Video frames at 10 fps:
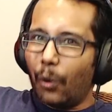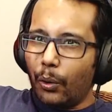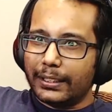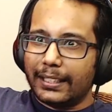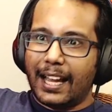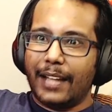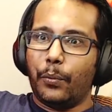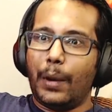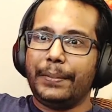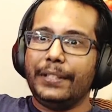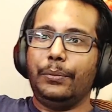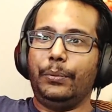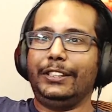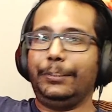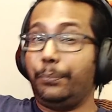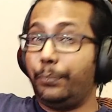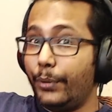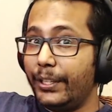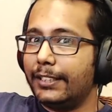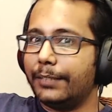GoldenEye weapon was
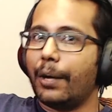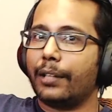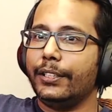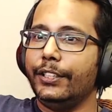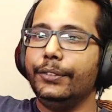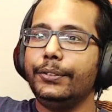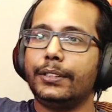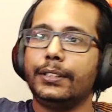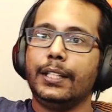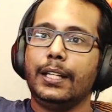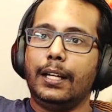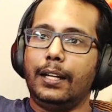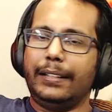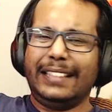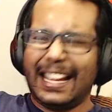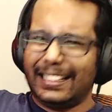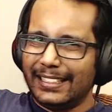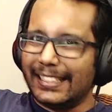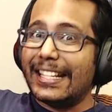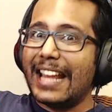pretty smartly used, at
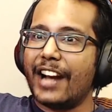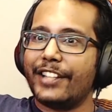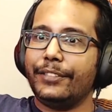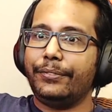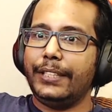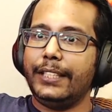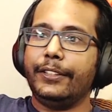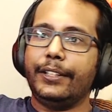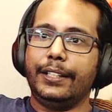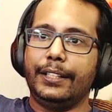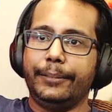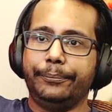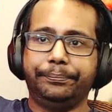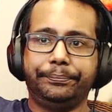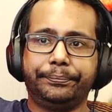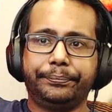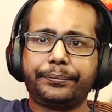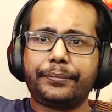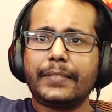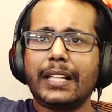least narratively.
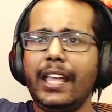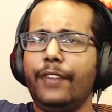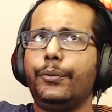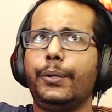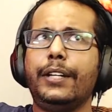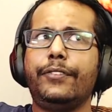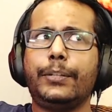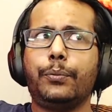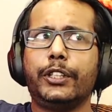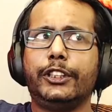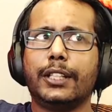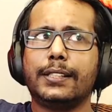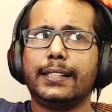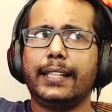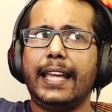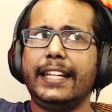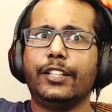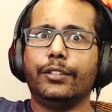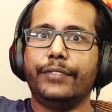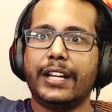If it were just any
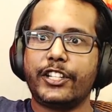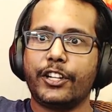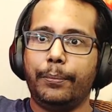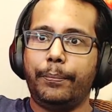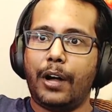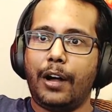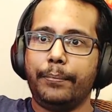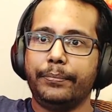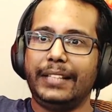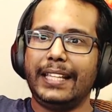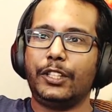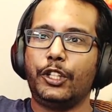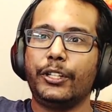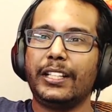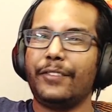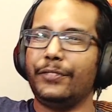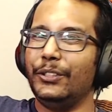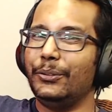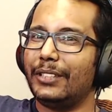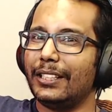conventional bomb, they couldn't have
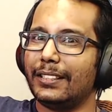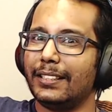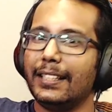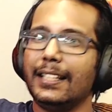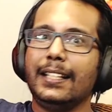used it